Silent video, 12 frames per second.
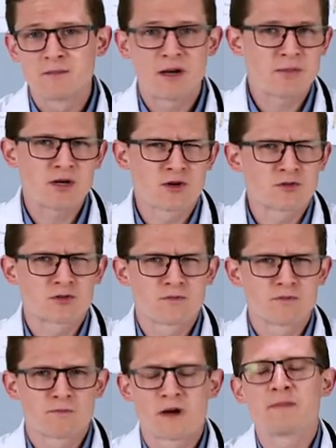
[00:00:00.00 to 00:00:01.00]
Puppy grows,
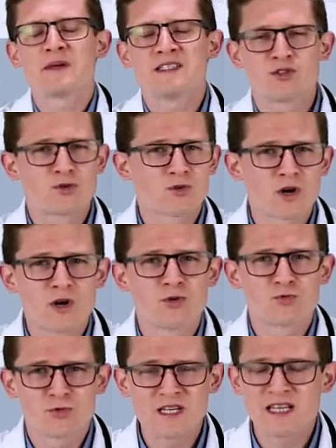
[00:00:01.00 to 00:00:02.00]
puppies
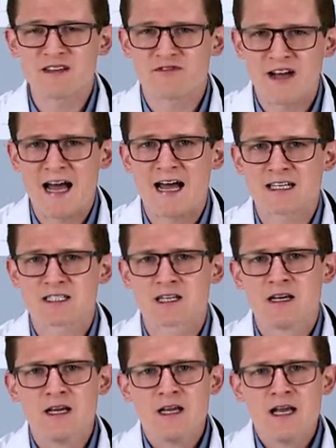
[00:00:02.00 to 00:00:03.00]
grow really fast,